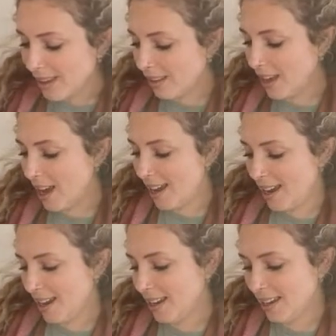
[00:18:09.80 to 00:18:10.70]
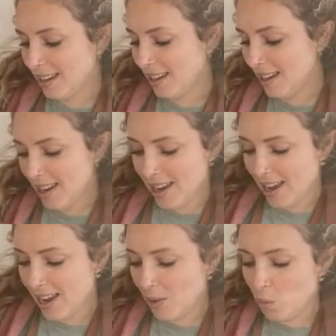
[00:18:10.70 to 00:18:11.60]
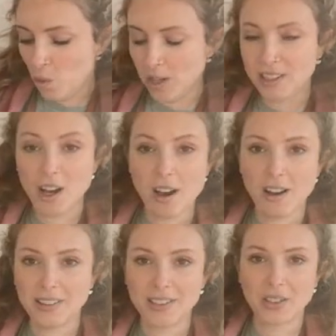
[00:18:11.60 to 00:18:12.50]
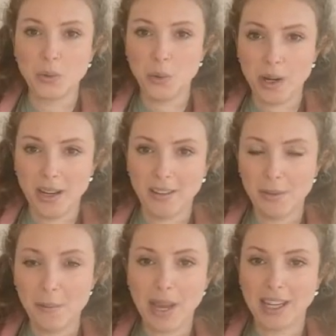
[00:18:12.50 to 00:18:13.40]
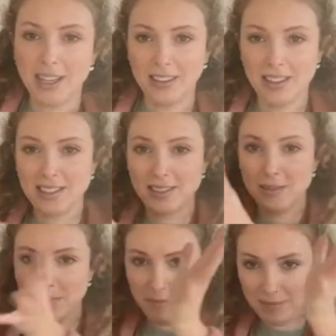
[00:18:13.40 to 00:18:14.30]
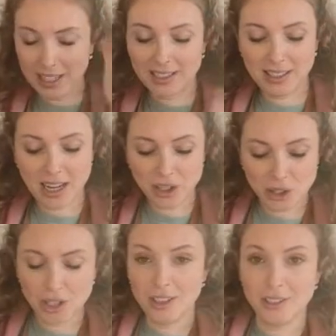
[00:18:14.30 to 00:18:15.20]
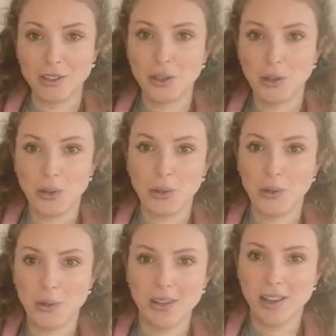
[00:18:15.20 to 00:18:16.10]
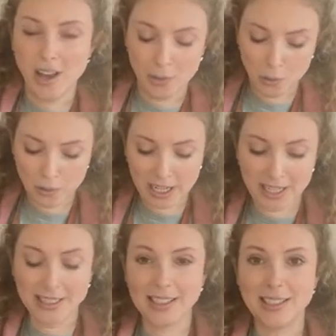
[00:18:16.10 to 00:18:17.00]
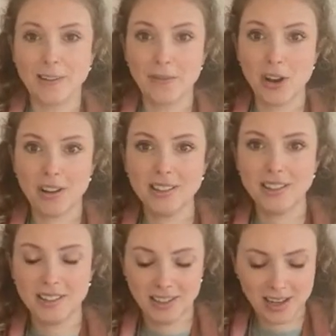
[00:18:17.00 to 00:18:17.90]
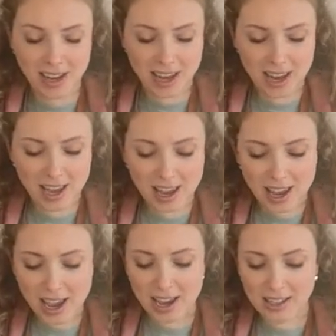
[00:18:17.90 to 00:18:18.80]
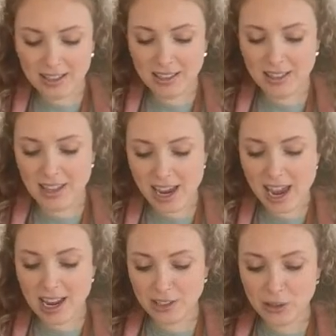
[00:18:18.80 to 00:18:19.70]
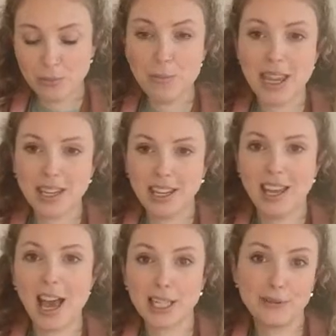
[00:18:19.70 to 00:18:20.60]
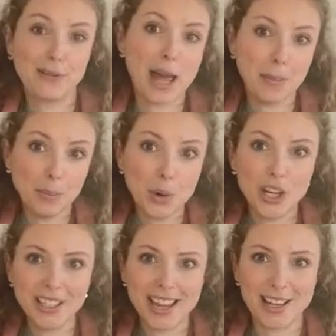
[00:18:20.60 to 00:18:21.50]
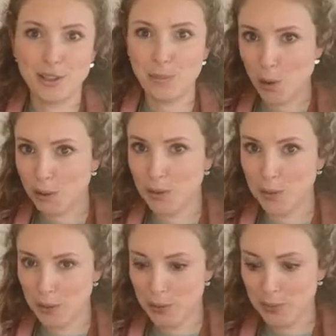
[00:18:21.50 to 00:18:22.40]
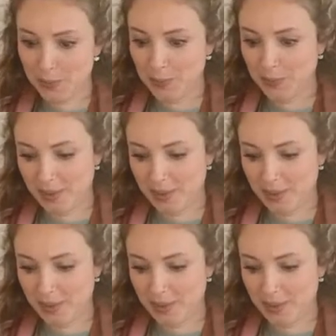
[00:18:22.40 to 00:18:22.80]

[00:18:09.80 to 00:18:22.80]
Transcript: they were tasked with making this extension to an already existing vase, and they had to make it as flamboyant as possible.